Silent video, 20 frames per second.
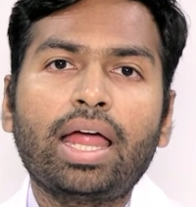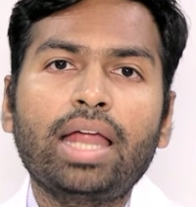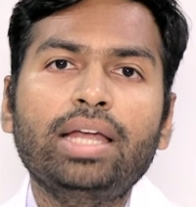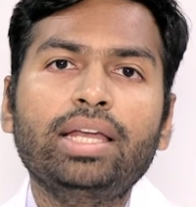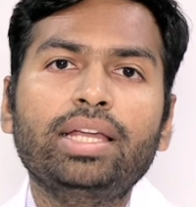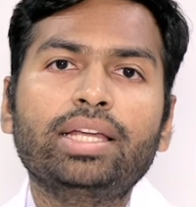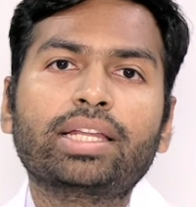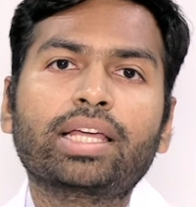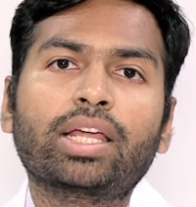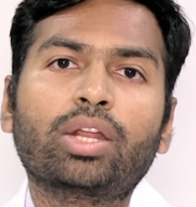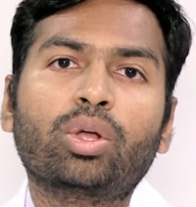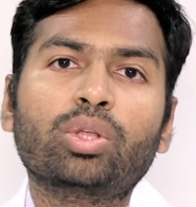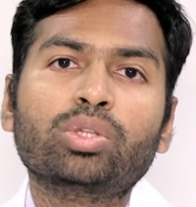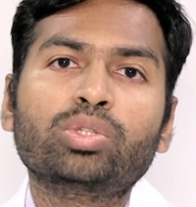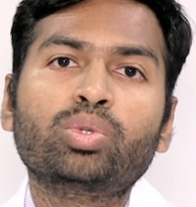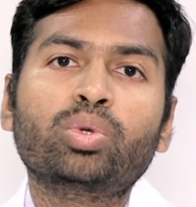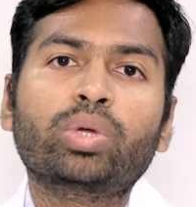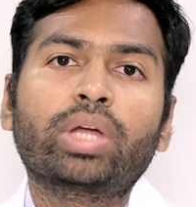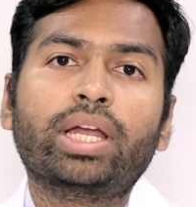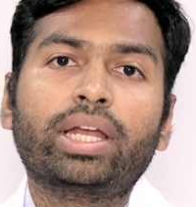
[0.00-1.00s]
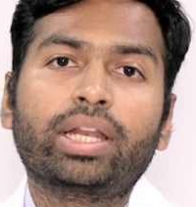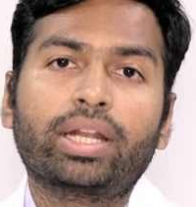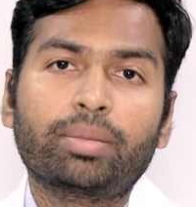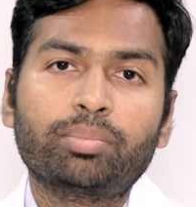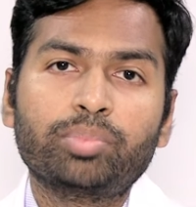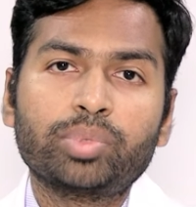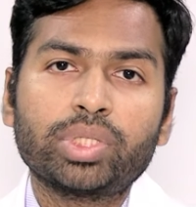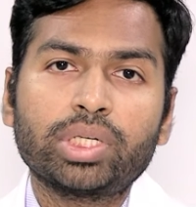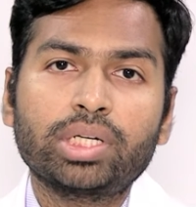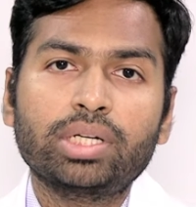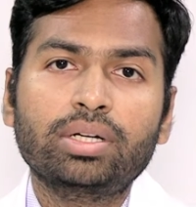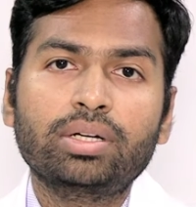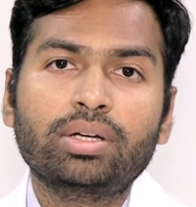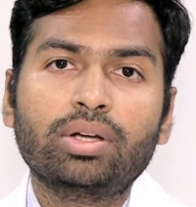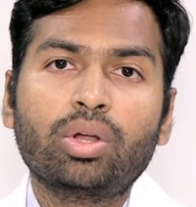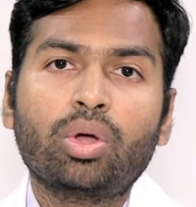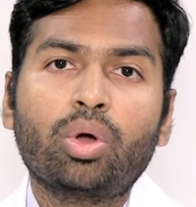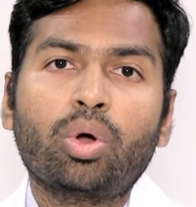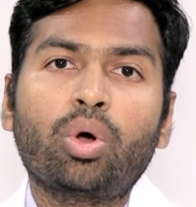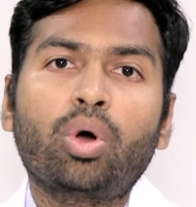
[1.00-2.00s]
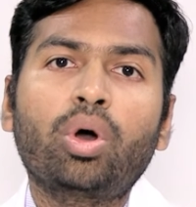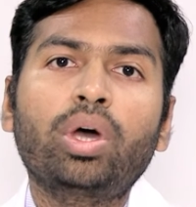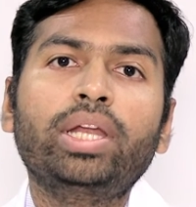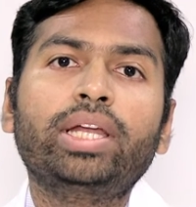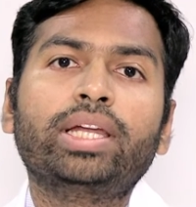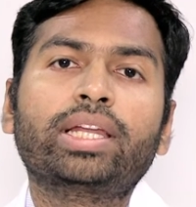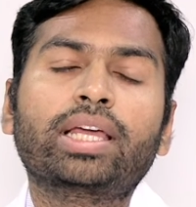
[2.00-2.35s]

and it can also get ruptured, or